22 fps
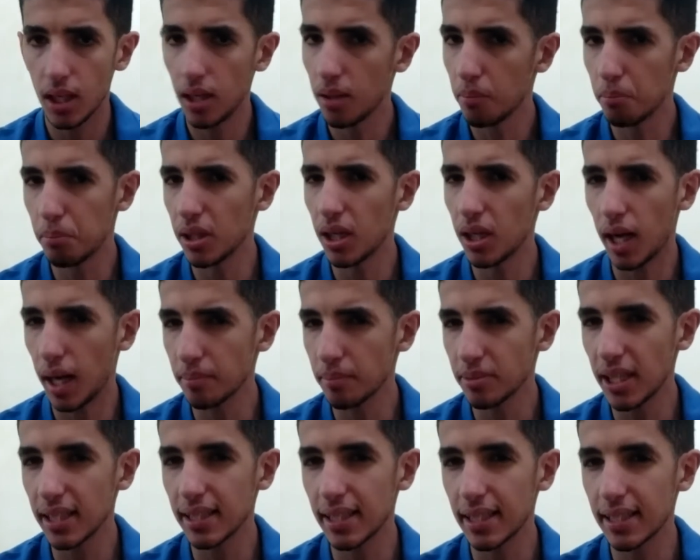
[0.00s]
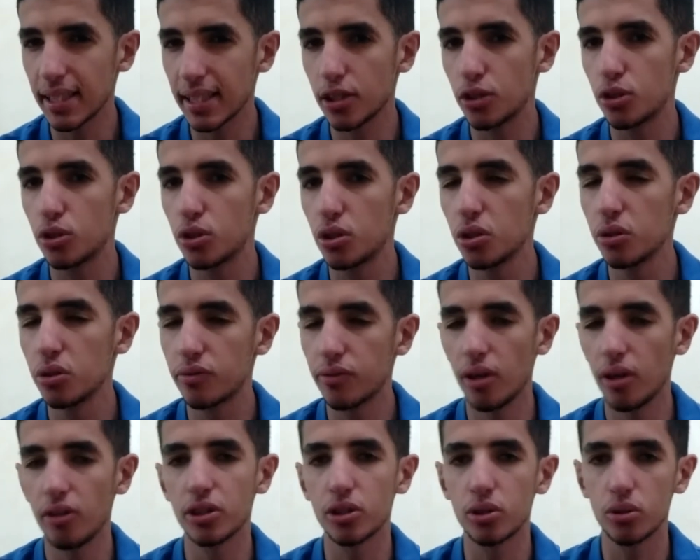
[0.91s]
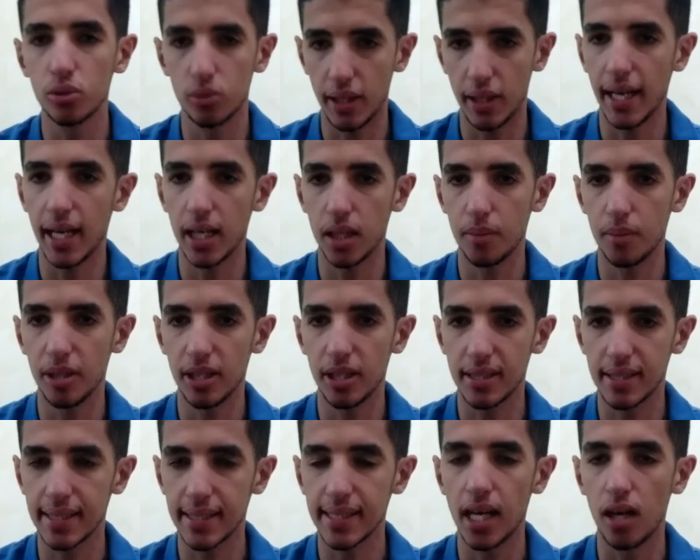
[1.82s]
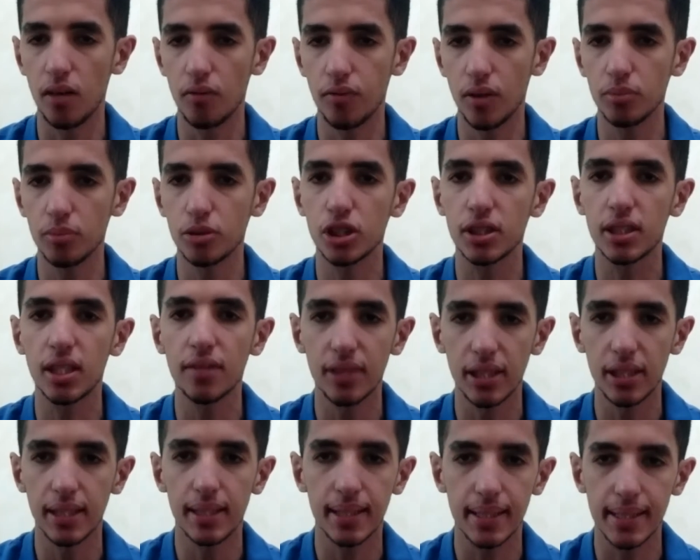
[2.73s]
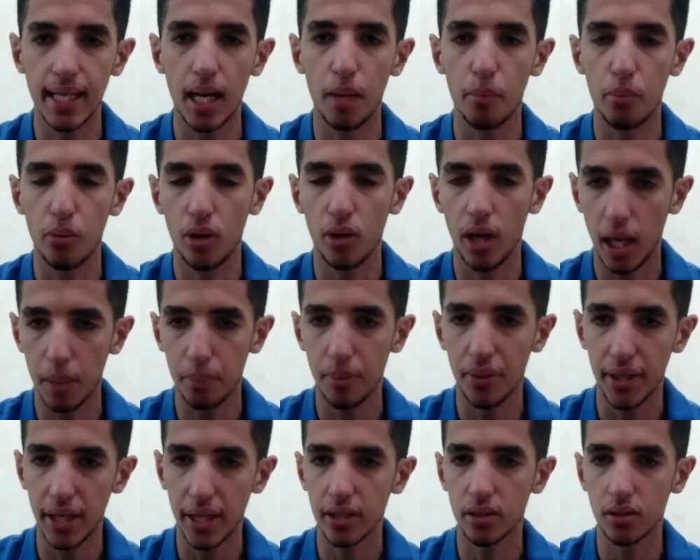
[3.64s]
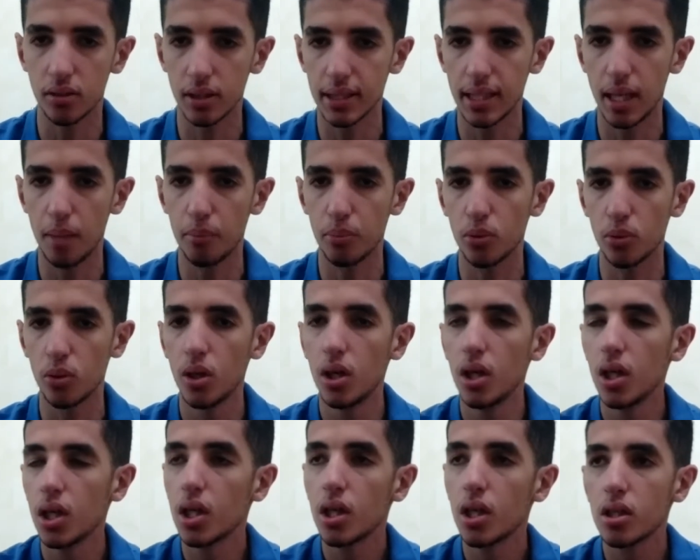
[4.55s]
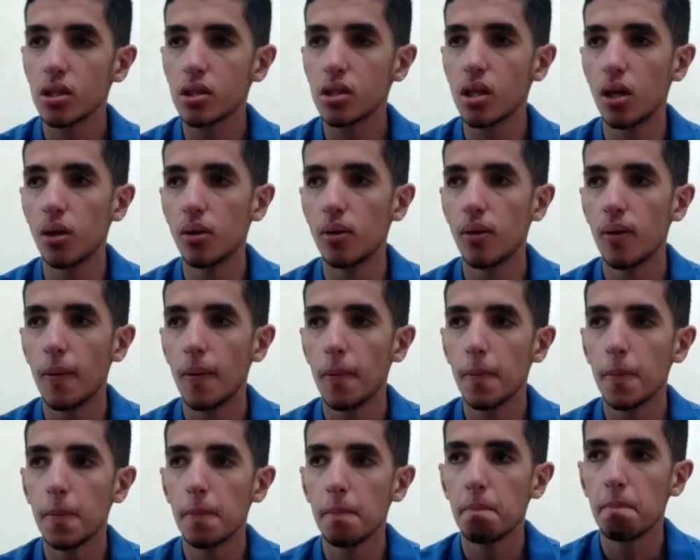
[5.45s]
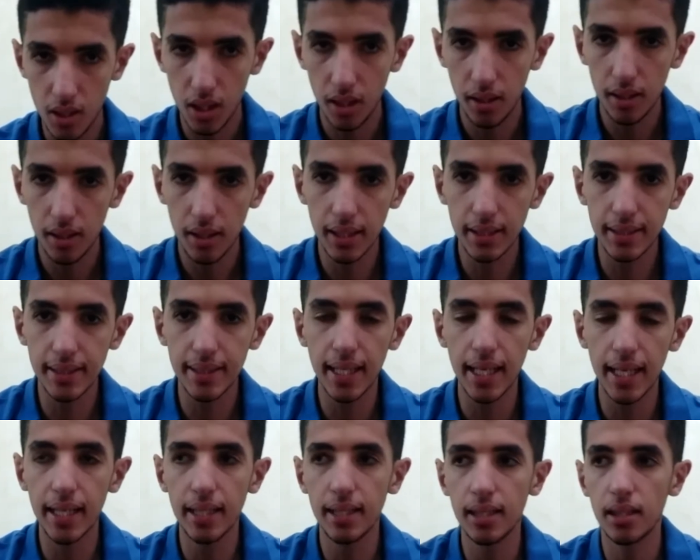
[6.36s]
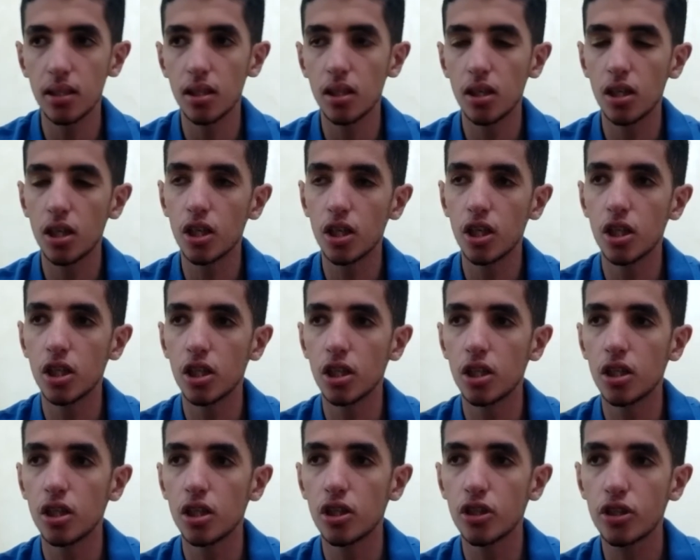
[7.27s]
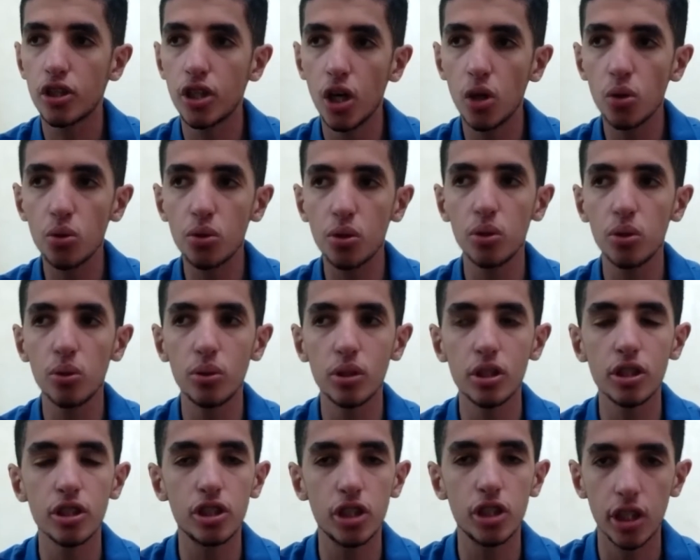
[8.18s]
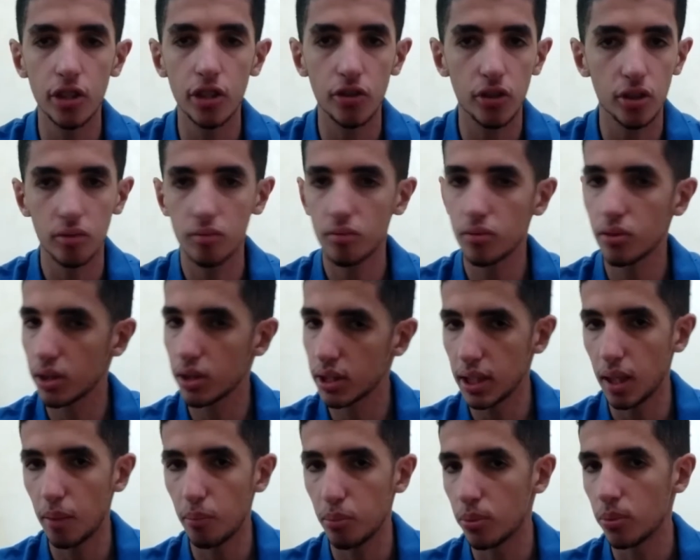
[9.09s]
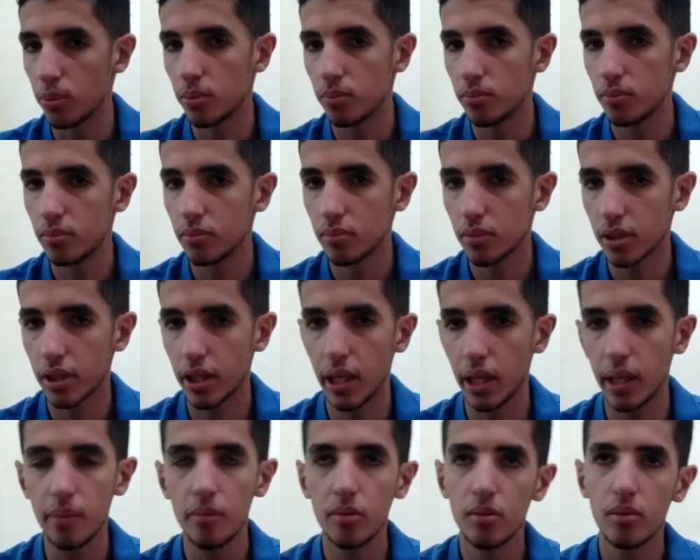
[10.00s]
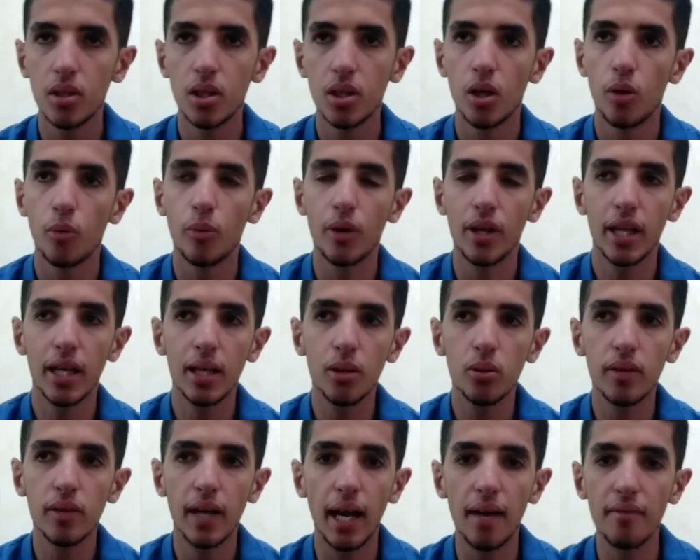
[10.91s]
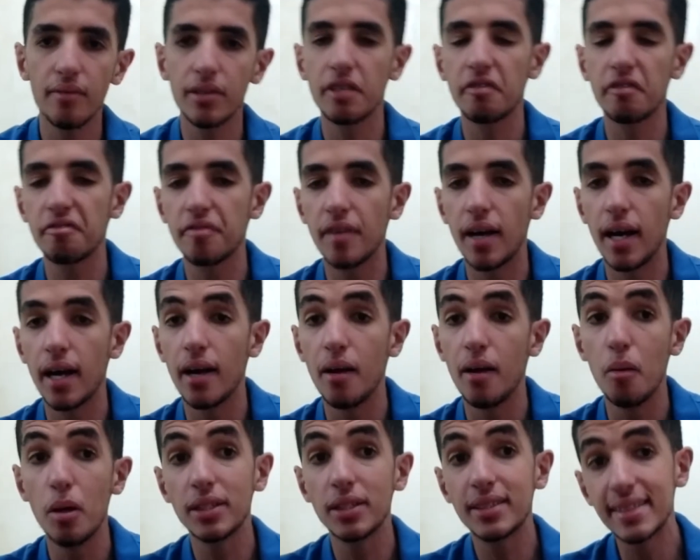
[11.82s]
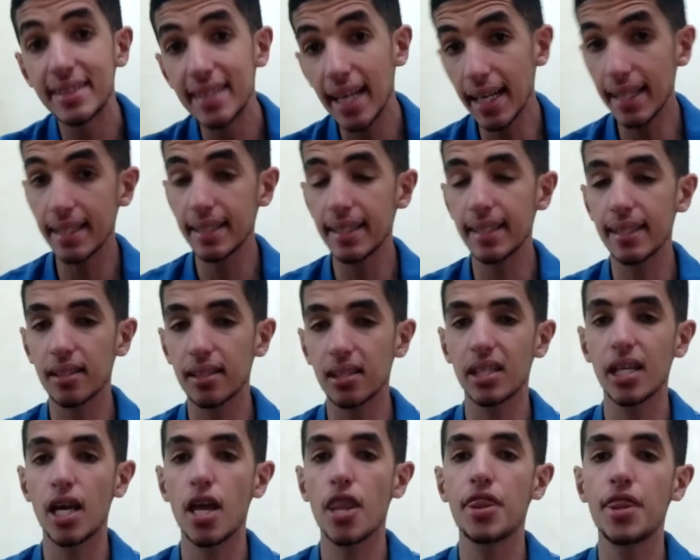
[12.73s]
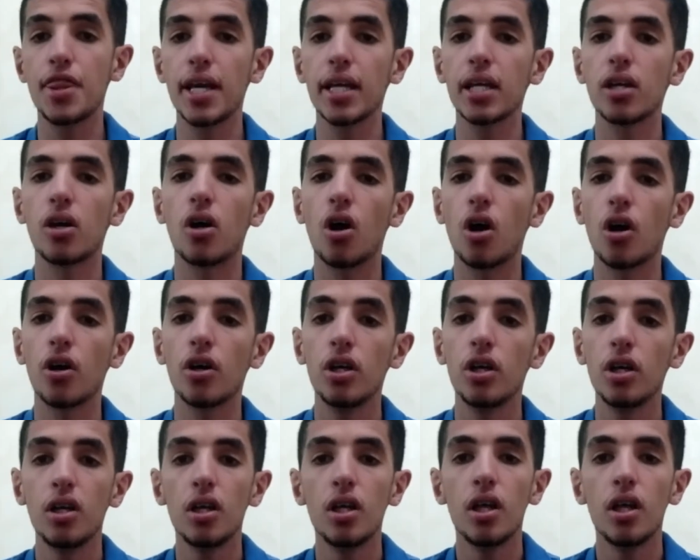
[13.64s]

but I'm not gonna get too far into anime itself. I'm just giving an example, a hypothetical example. So let's say Goku and Jiren, for example, okay? When they were having a fight, technically they are